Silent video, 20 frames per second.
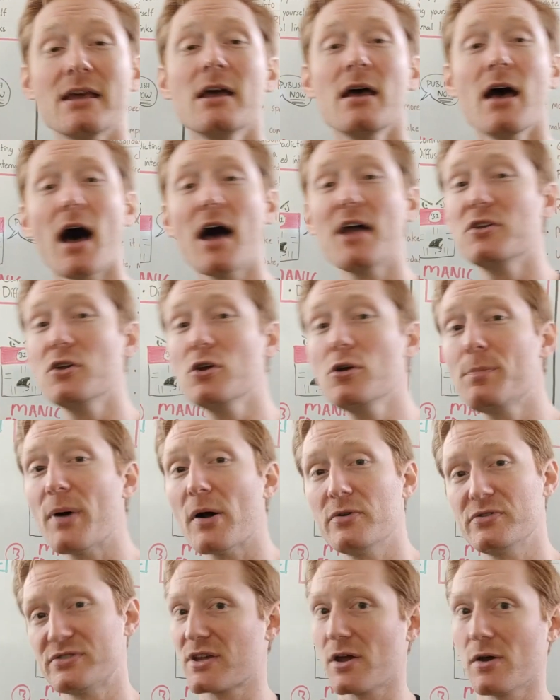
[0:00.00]
a new
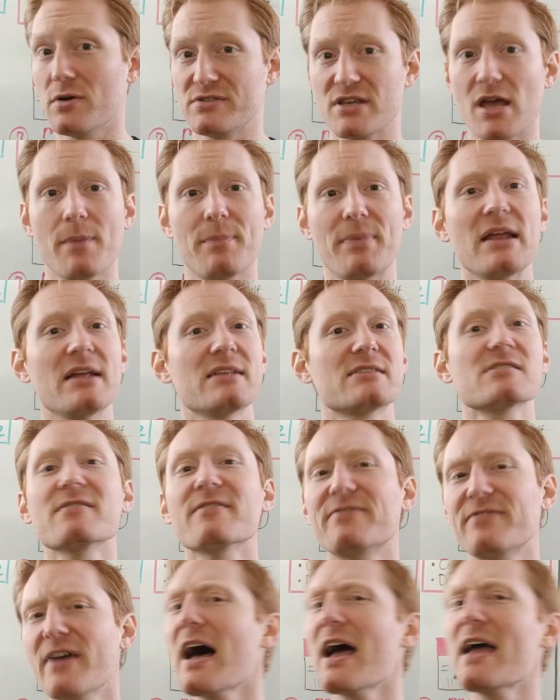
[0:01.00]
post goes up and it's
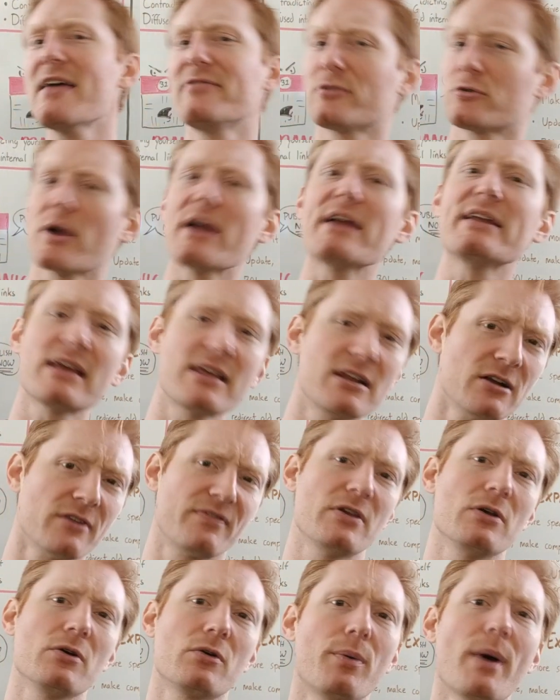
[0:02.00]
5 great
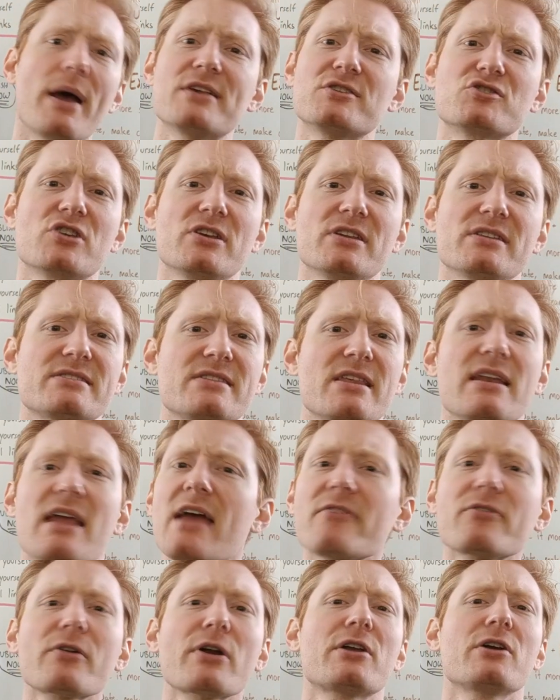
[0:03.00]
interview questions that
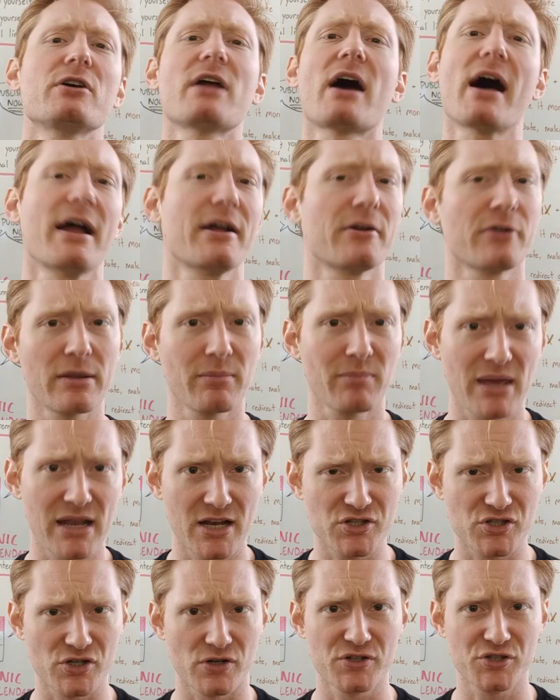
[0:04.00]
every good hiring
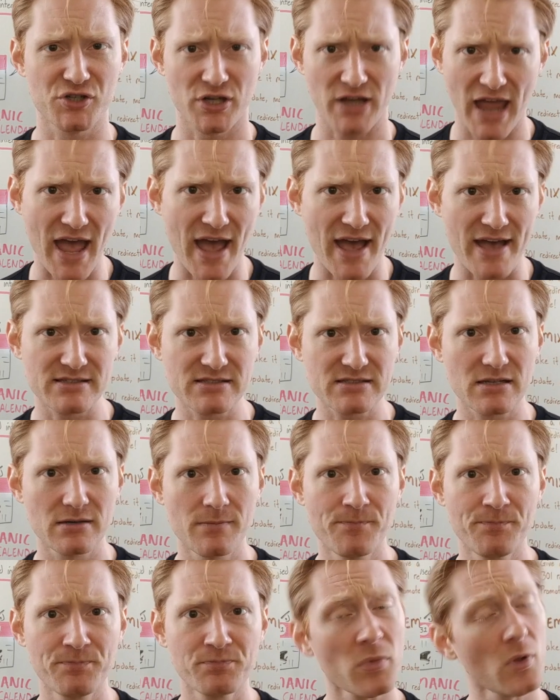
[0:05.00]
manager should ask.
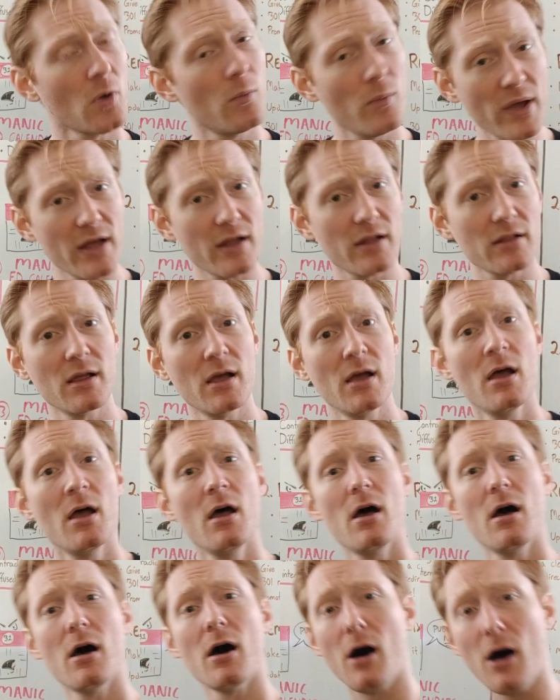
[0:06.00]
Well,
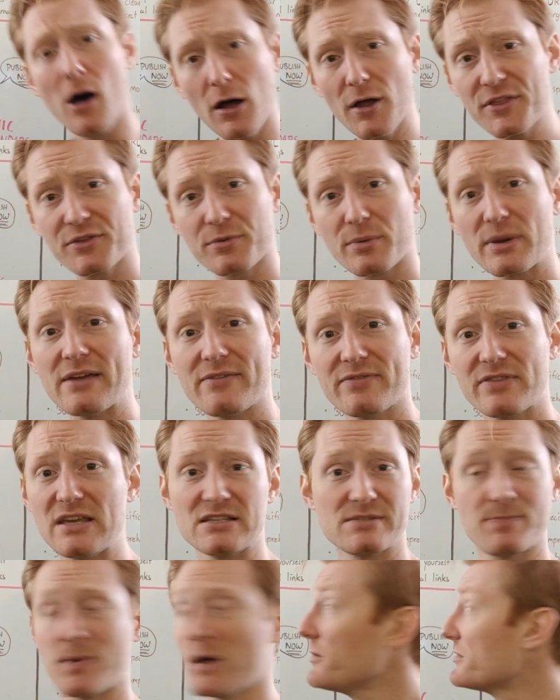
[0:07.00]
all 3 of these
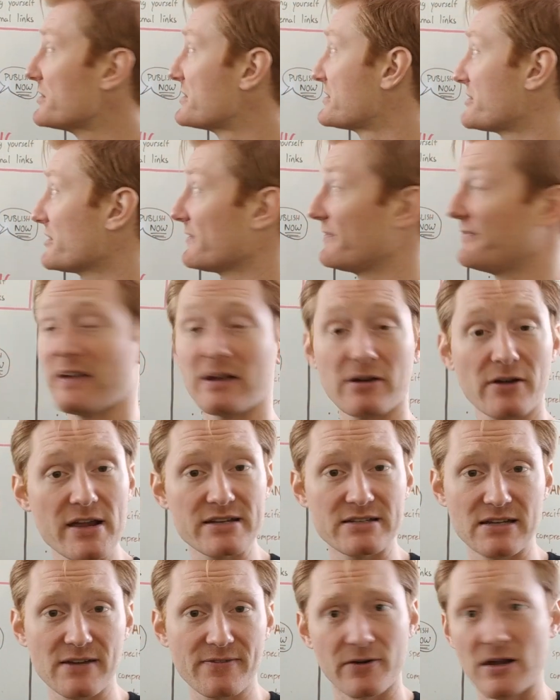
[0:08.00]
posts are very
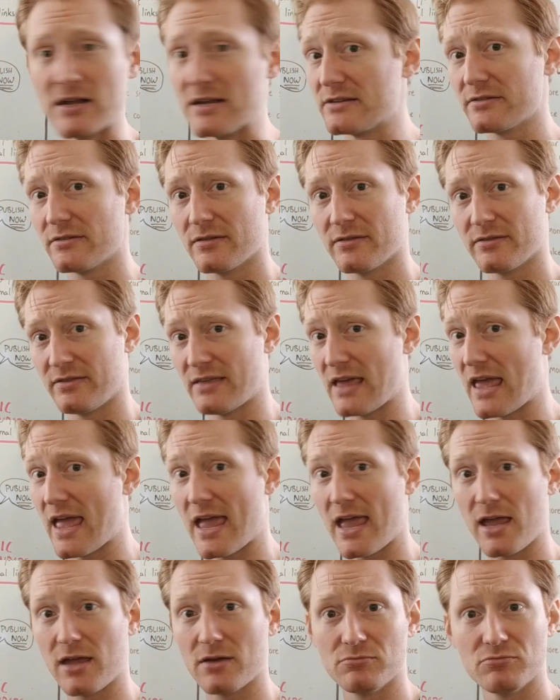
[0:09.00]
different.
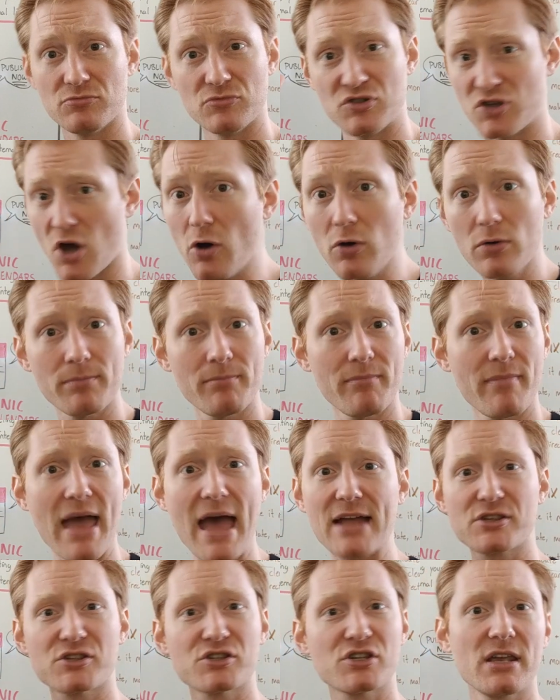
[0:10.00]
They don't
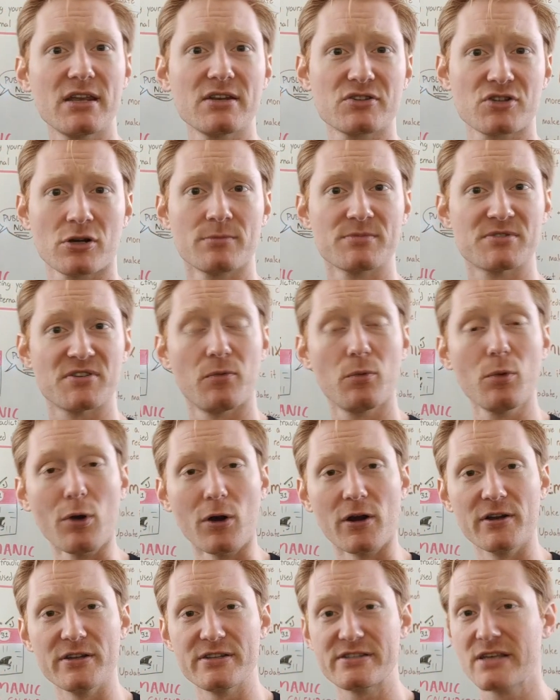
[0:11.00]
match in terms of words,